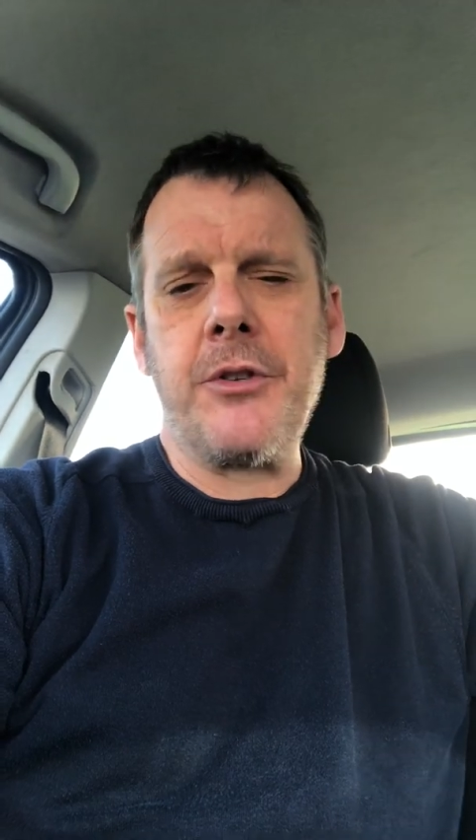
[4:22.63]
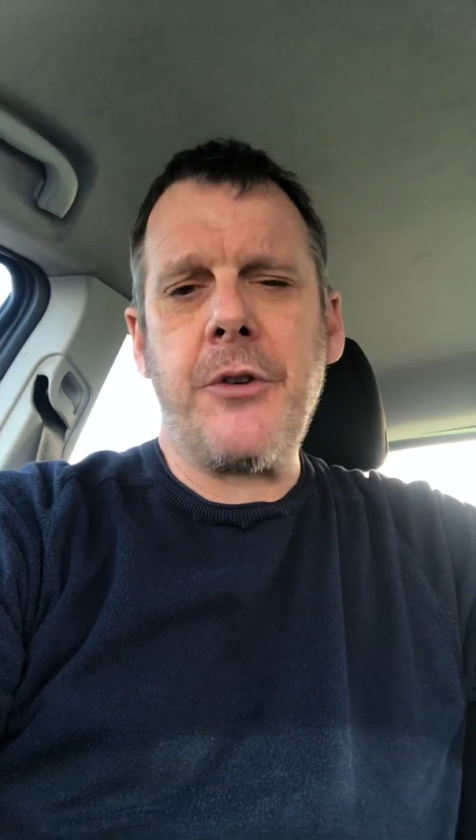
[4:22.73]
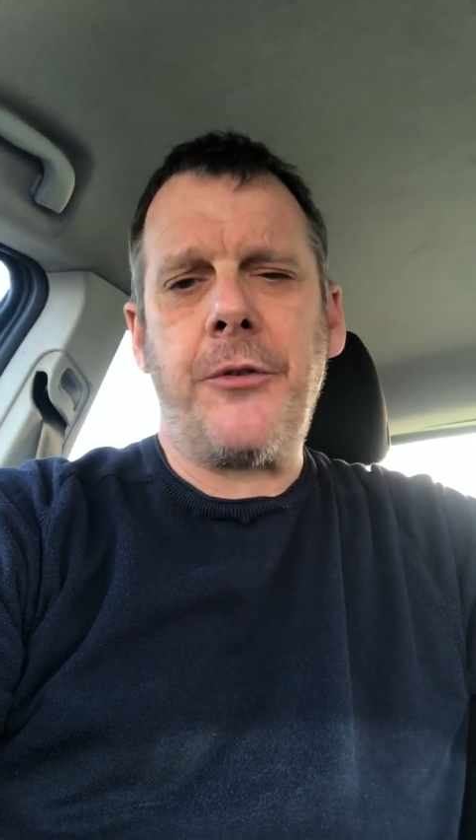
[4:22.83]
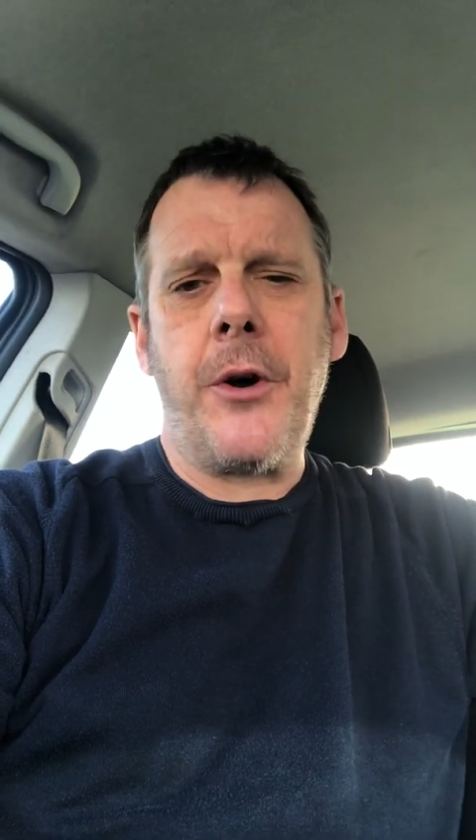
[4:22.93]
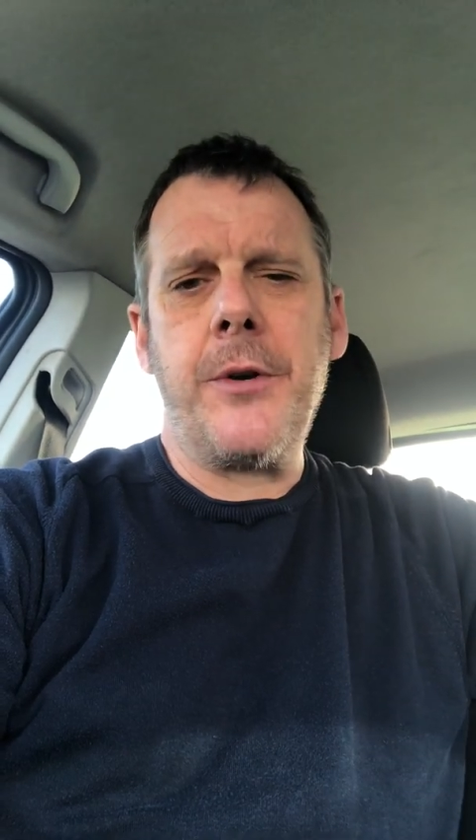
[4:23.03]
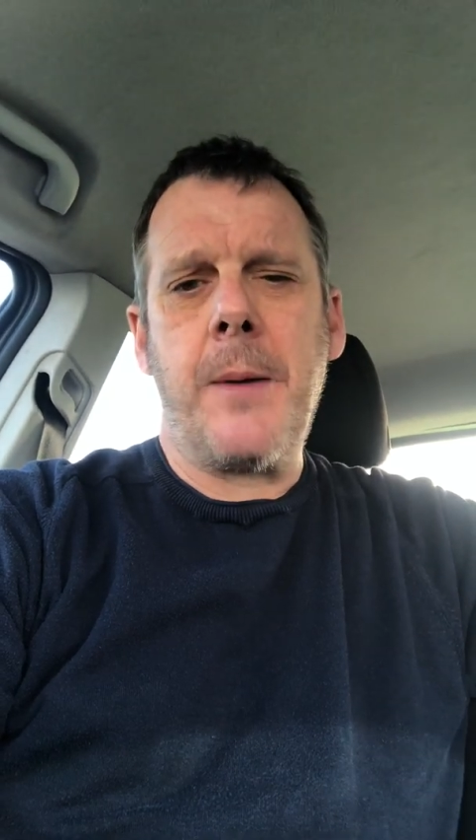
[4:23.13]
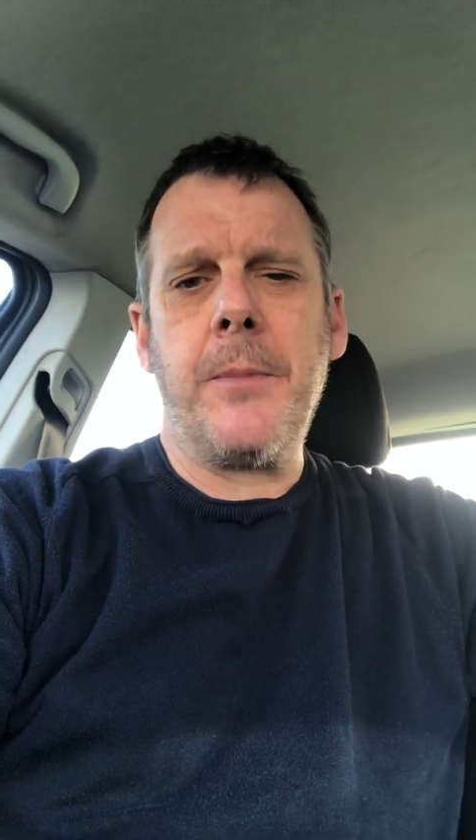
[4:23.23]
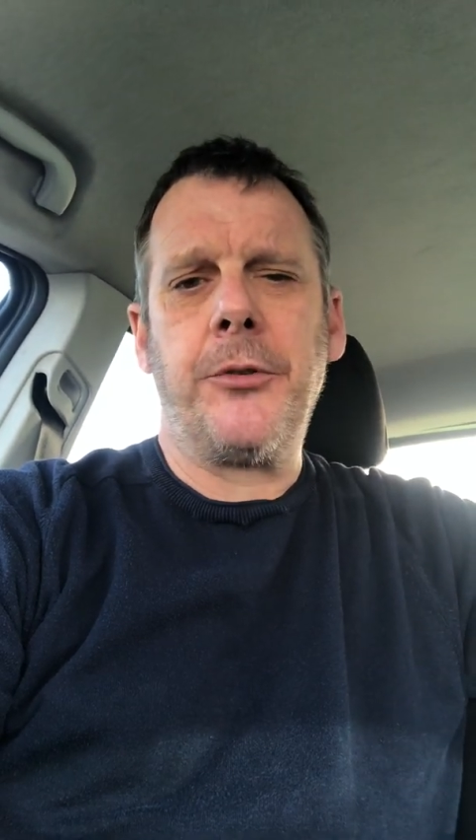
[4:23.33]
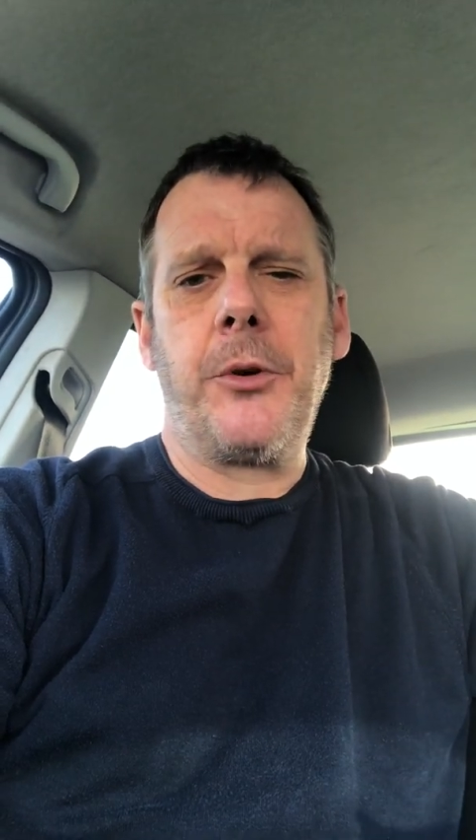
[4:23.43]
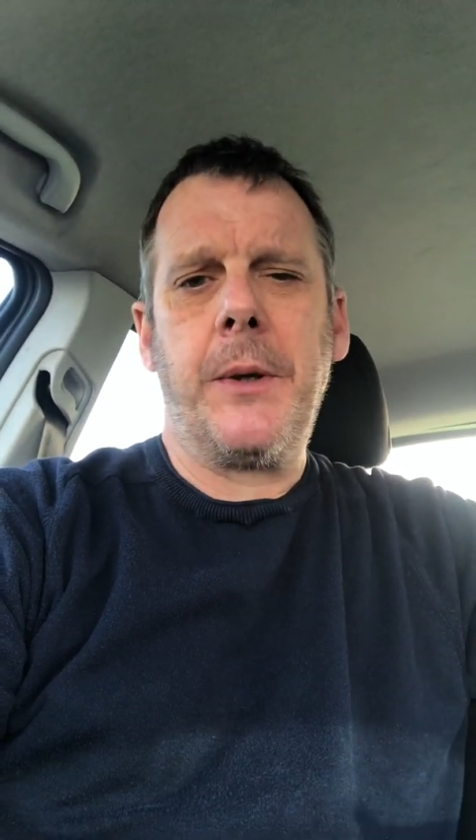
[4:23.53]
us your phone
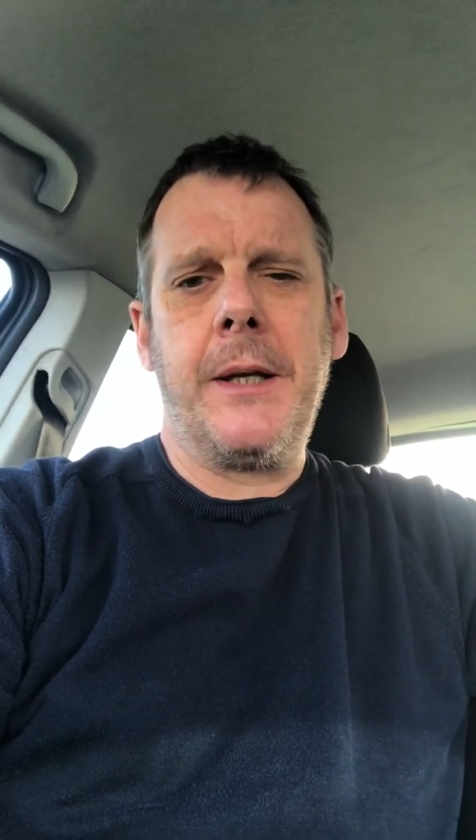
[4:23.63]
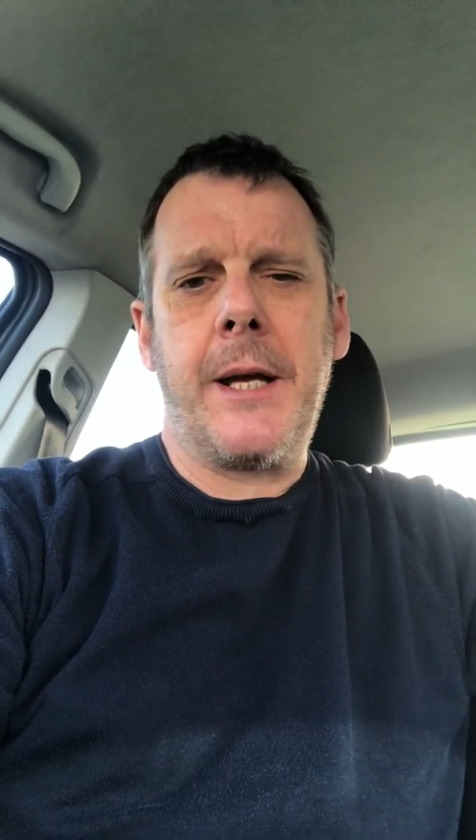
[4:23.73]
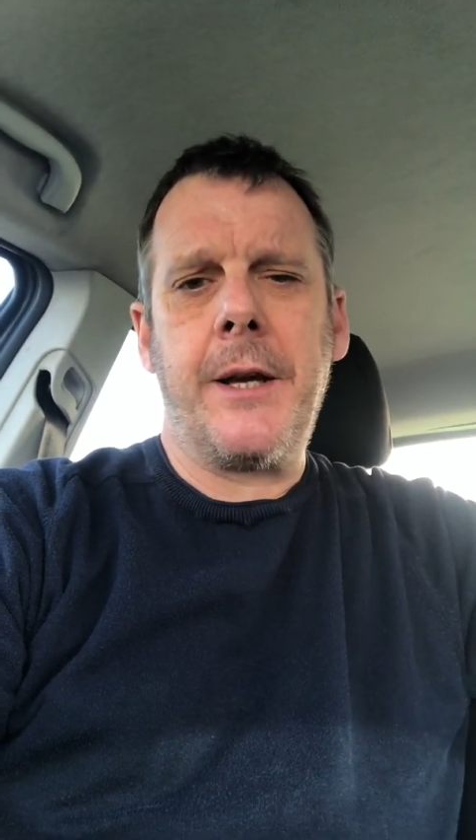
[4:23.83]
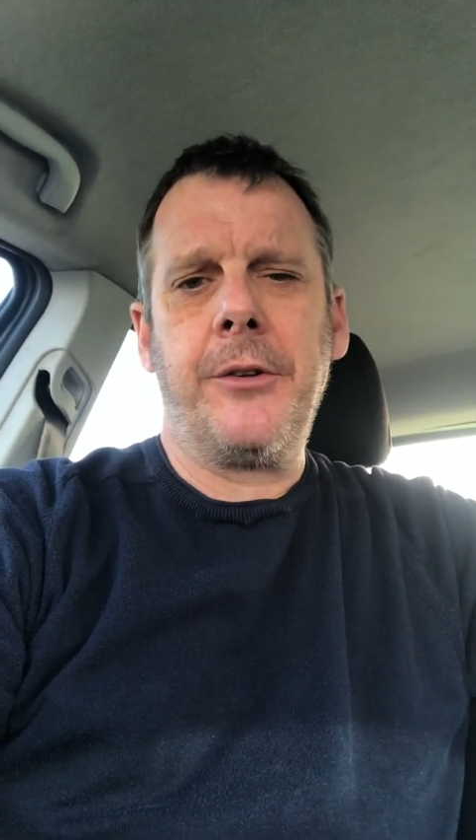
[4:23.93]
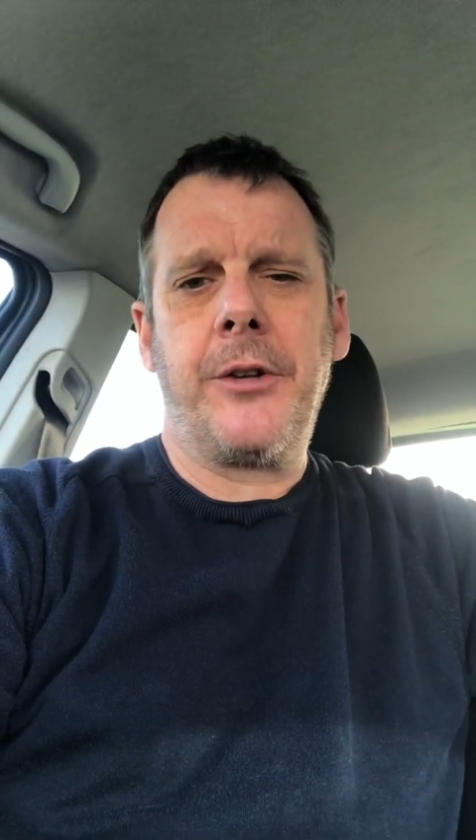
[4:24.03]
number so we can get in